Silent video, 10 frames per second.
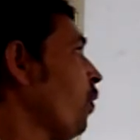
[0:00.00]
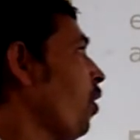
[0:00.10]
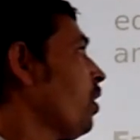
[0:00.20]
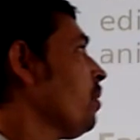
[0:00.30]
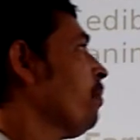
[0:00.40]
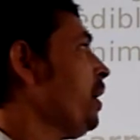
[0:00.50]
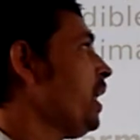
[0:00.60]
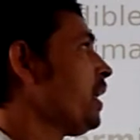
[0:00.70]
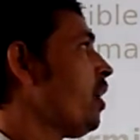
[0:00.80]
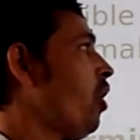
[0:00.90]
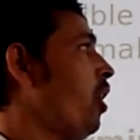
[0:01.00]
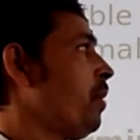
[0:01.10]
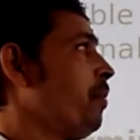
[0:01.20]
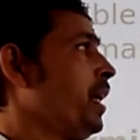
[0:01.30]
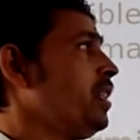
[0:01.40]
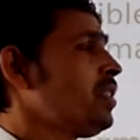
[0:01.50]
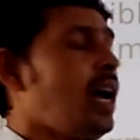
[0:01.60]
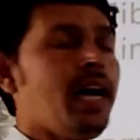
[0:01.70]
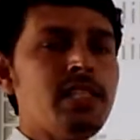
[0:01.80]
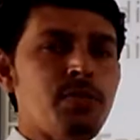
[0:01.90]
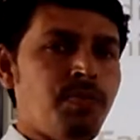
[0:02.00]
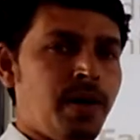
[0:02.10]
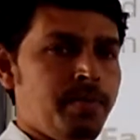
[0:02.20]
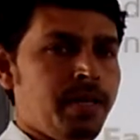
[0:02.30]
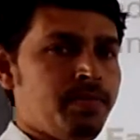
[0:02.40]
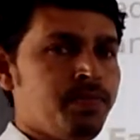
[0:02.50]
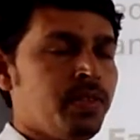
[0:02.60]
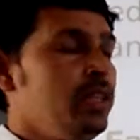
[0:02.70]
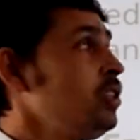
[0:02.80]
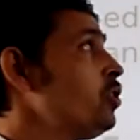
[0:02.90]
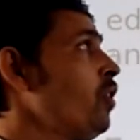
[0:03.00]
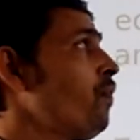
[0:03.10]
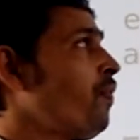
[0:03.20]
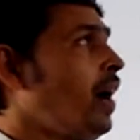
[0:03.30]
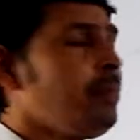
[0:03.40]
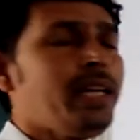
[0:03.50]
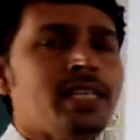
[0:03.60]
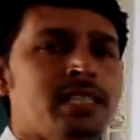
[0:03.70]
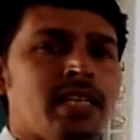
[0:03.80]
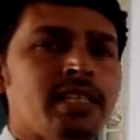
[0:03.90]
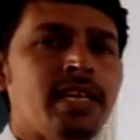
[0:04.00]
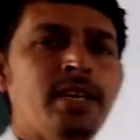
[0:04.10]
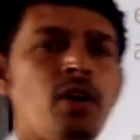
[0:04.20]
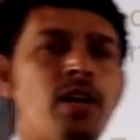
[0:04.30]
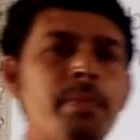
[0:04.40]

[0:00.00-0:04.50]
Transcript: for milk or meat as farming. So farming is nothing on